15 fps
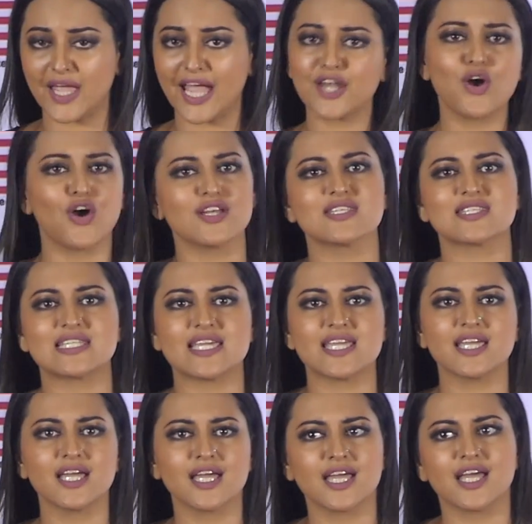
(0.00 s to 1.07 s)
And
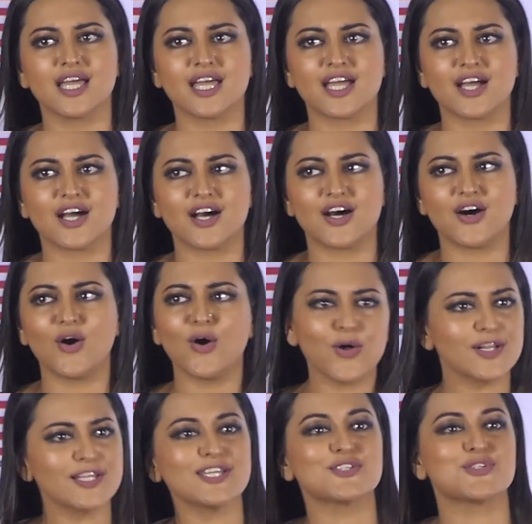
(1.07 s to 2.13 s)
honestly,
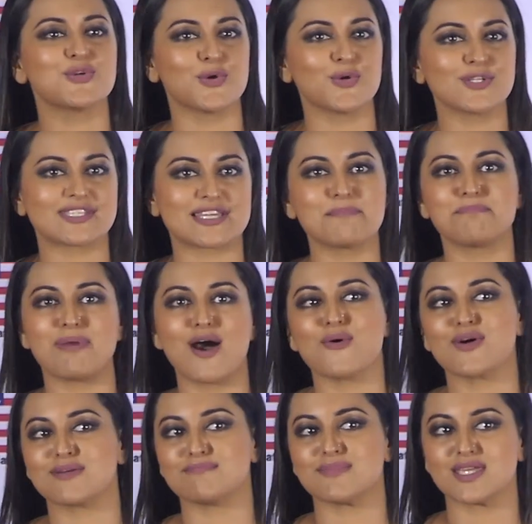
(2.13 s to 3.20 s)
all these roles
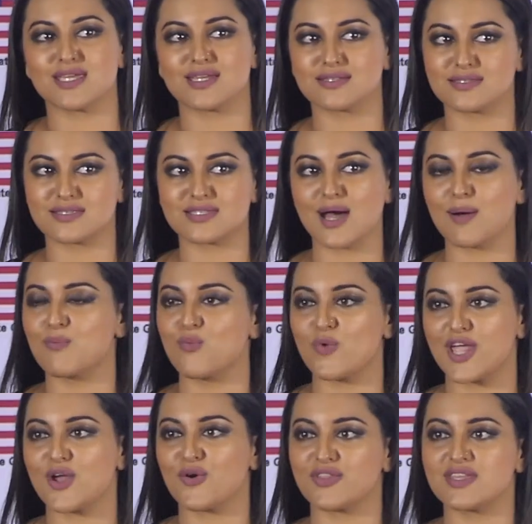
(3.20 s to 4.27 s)
empowered me in some
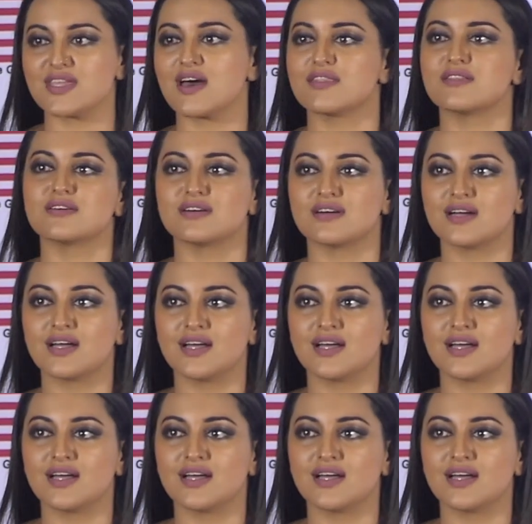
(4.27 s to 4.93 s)
way or the other.